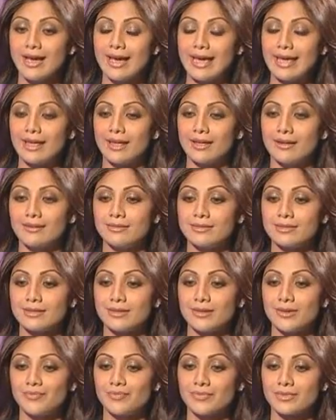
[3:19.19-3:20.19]
And
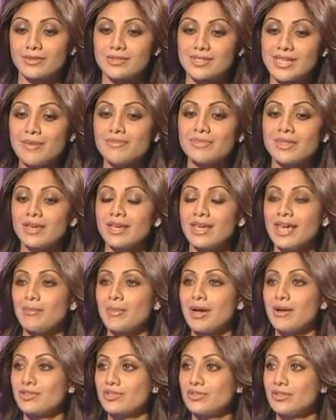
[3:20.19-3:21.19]
the same thing came
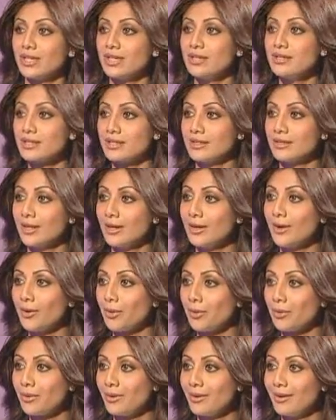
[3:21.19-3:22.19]
out in the Indian
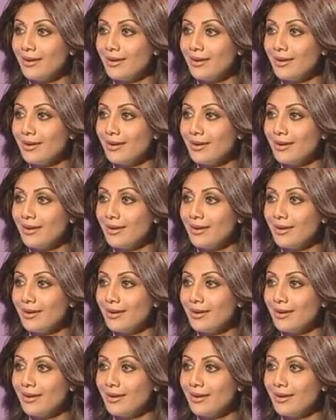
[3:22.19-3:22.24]
Hello.